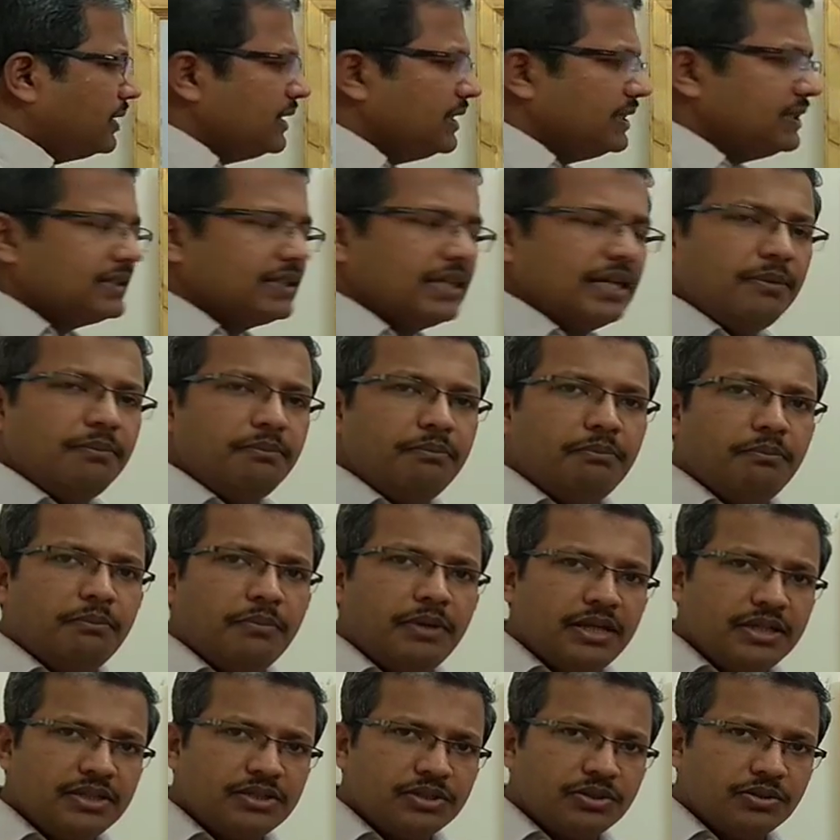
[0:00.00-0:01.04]
plays a
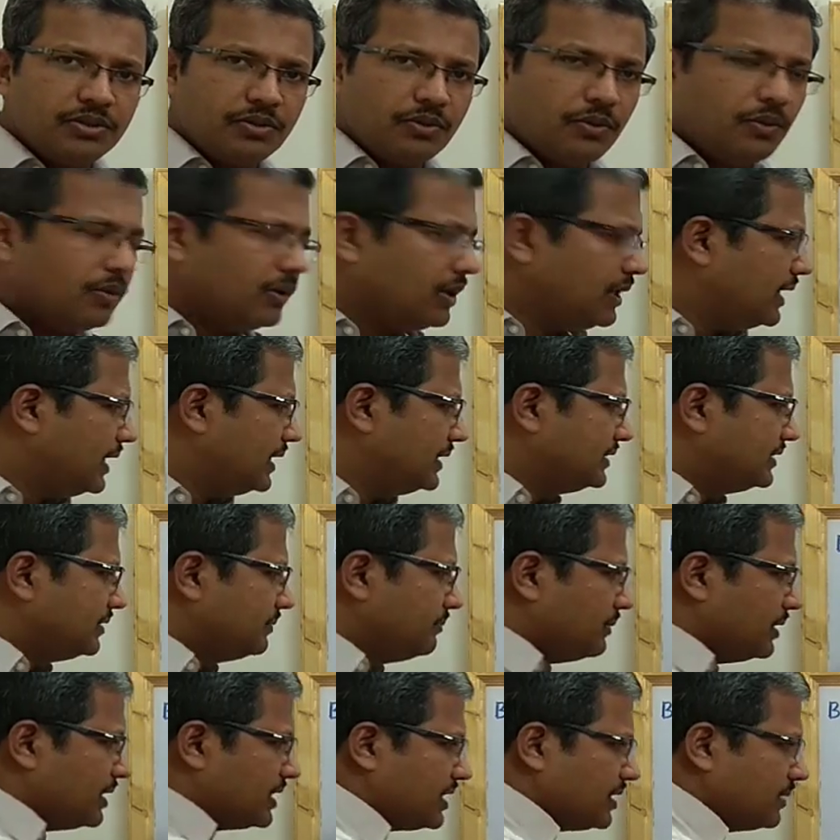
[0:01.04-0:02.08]
major role as a
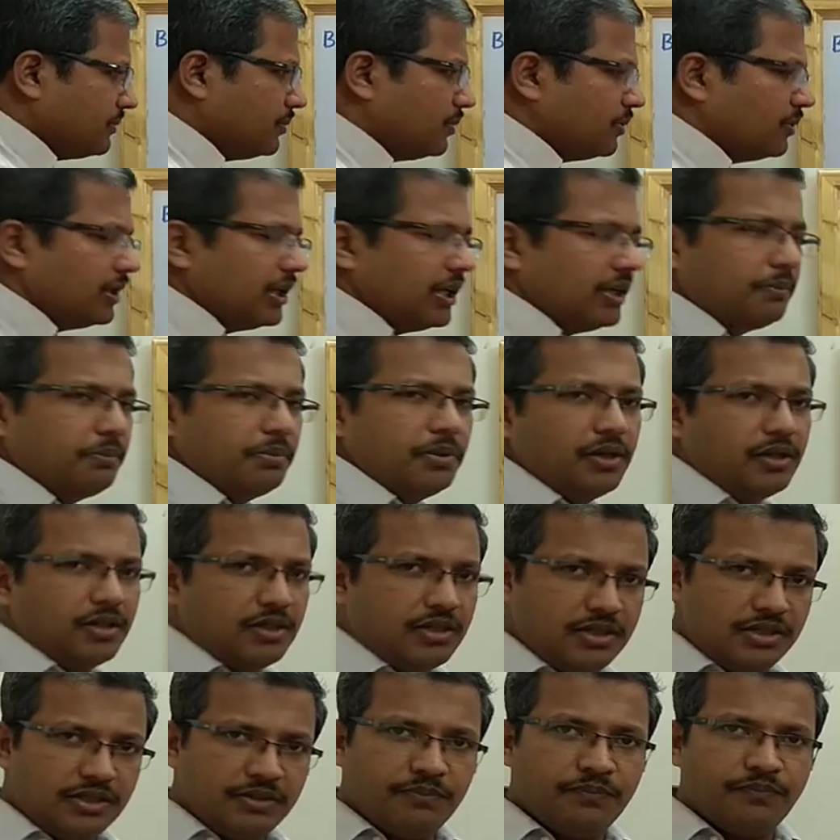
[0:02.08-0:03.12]
metabolic
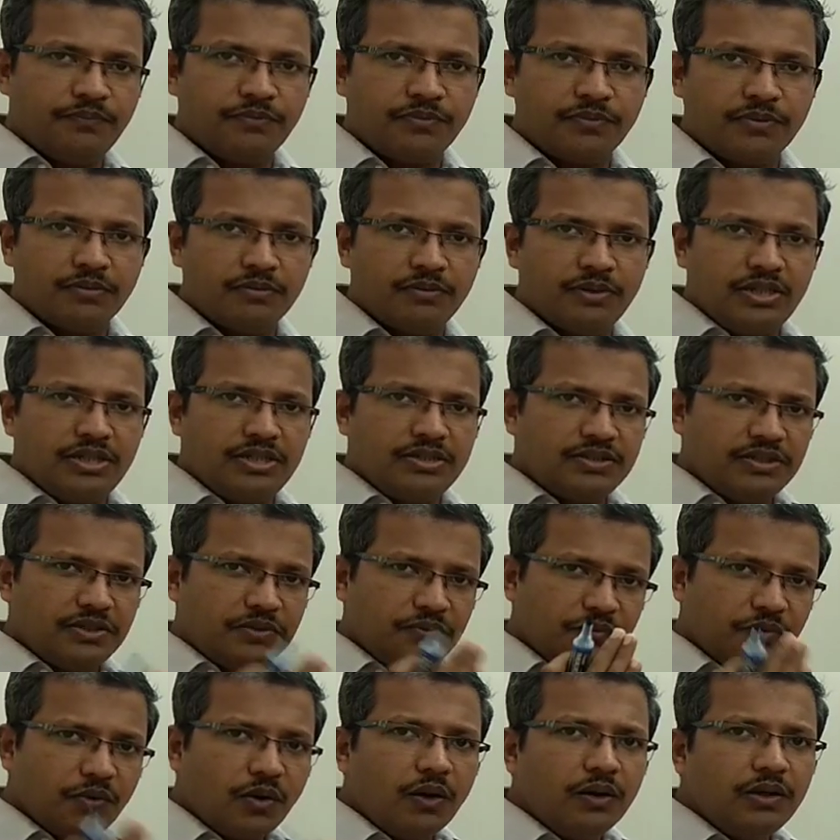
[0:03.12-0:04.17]
part. It is
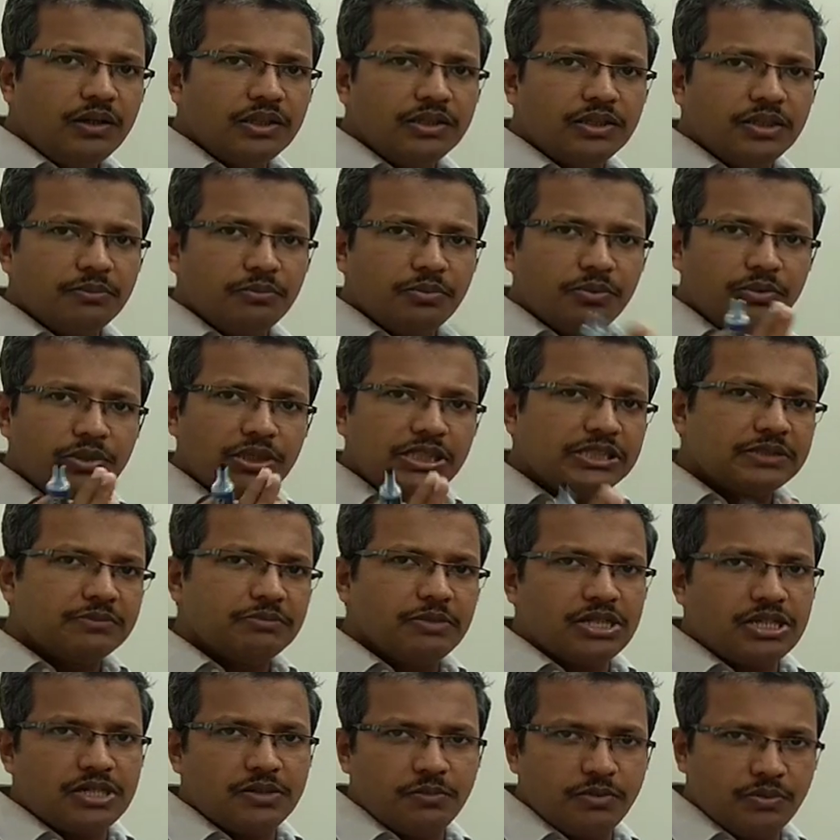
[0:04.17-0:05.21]
involved in the body's
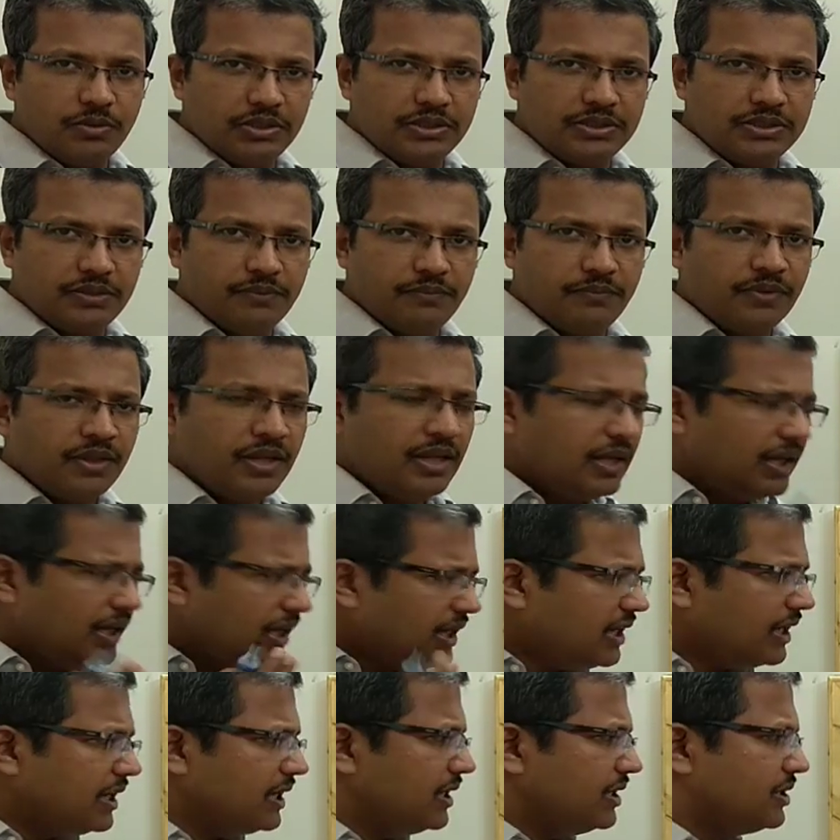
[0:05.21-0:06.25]
metabolism.
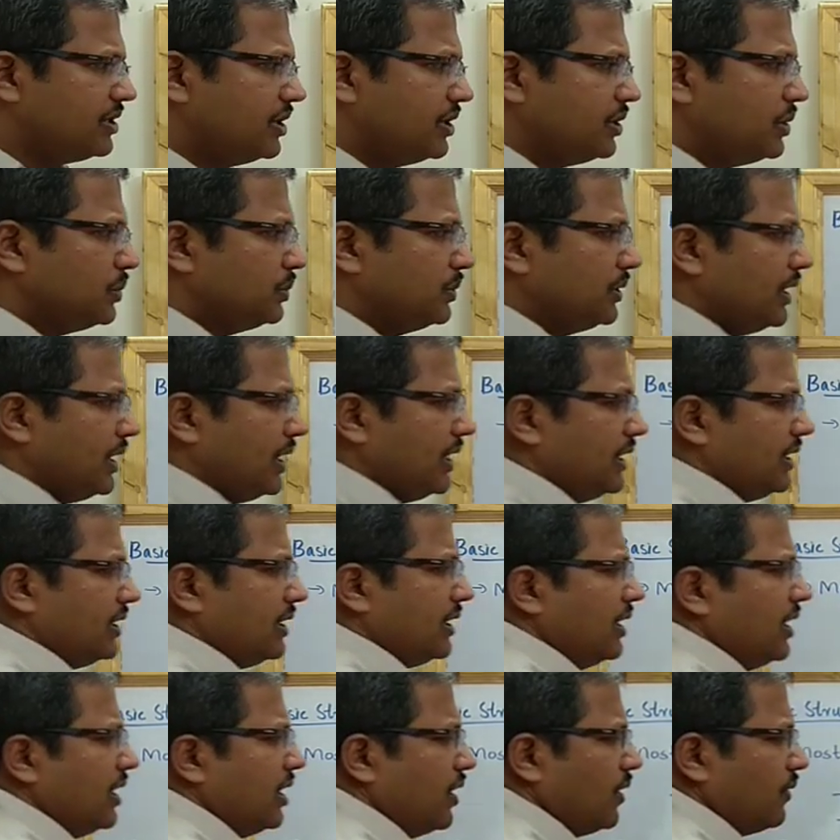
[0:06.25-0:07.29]
In addition to
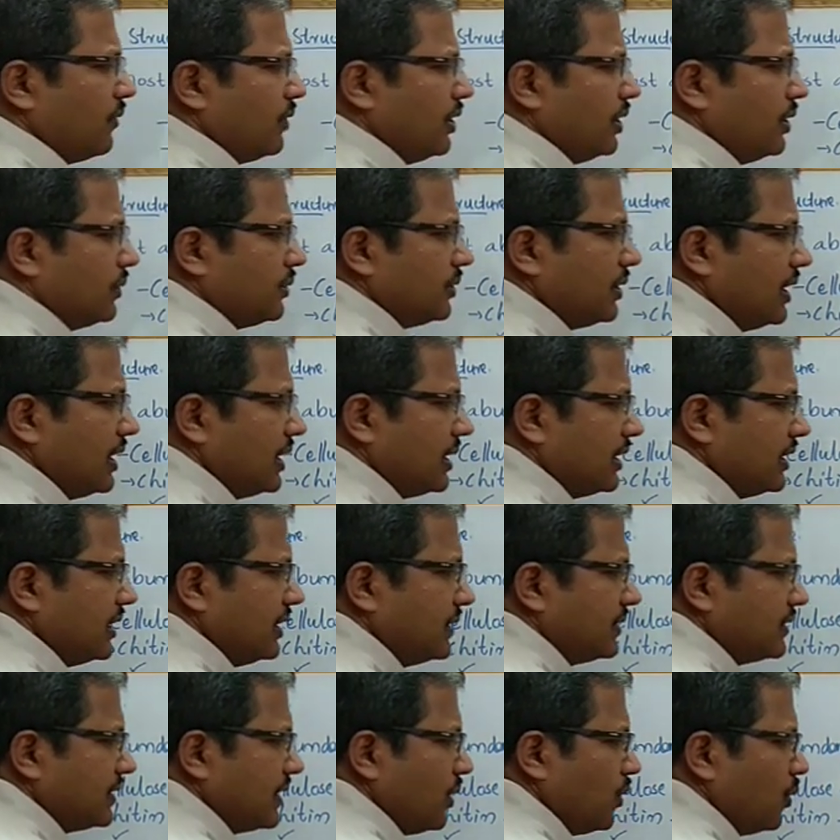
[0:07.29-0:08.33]
that, we know that it
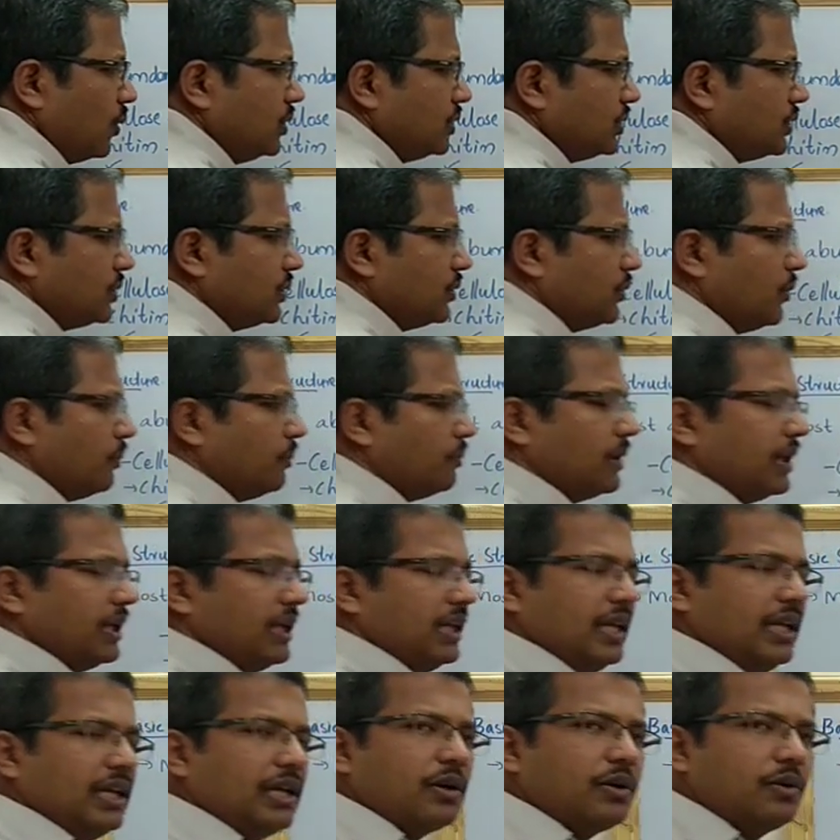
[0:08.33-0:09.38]
is also
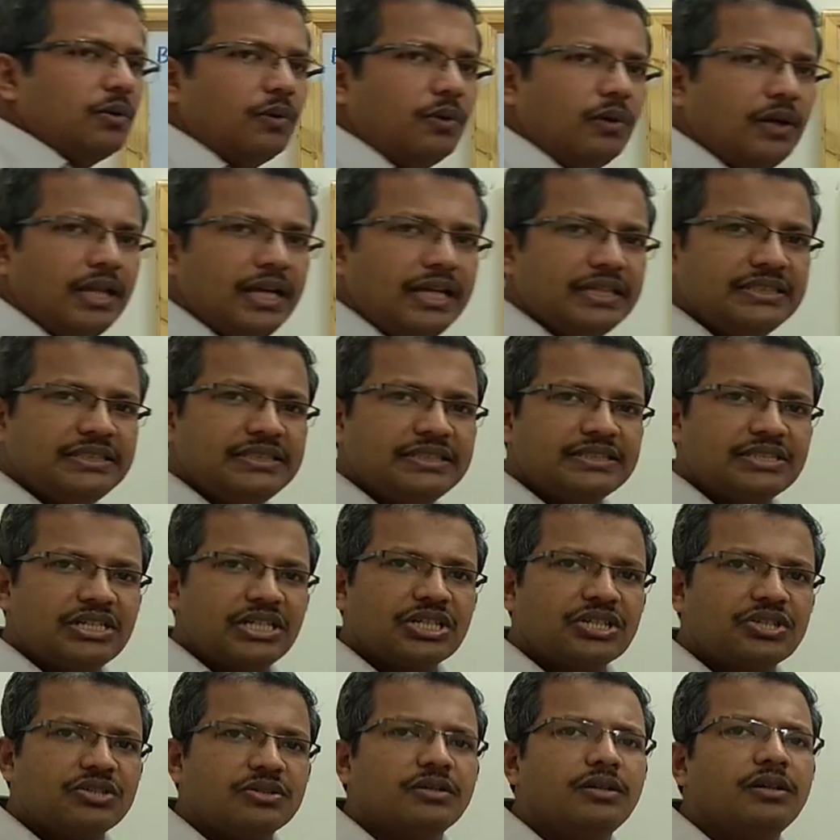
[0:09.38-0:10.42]
playing a role as a
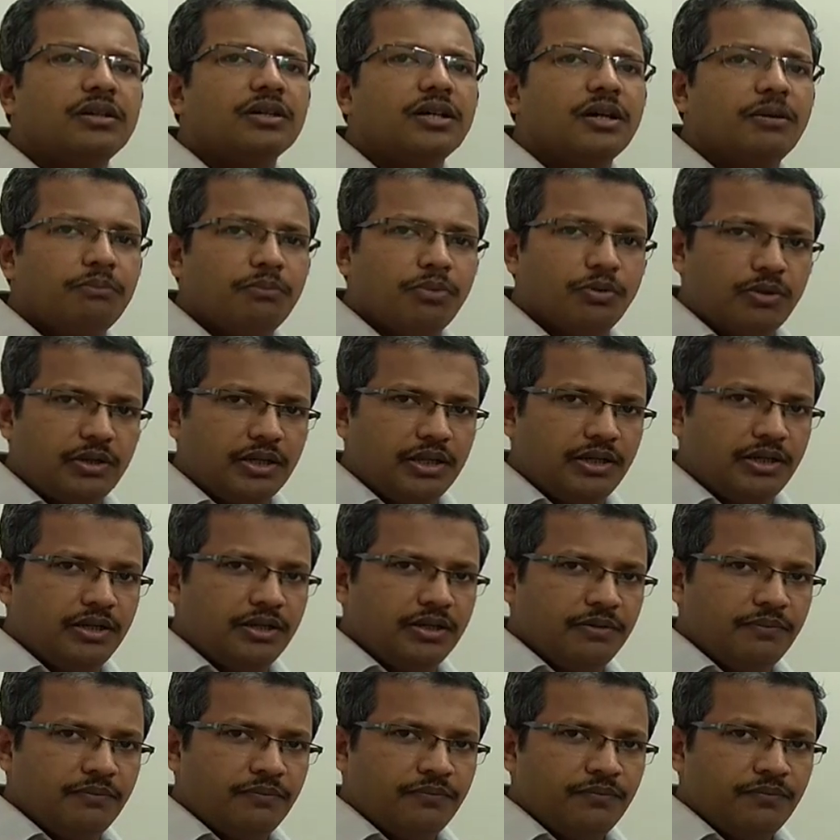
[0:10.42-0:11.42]
structural component.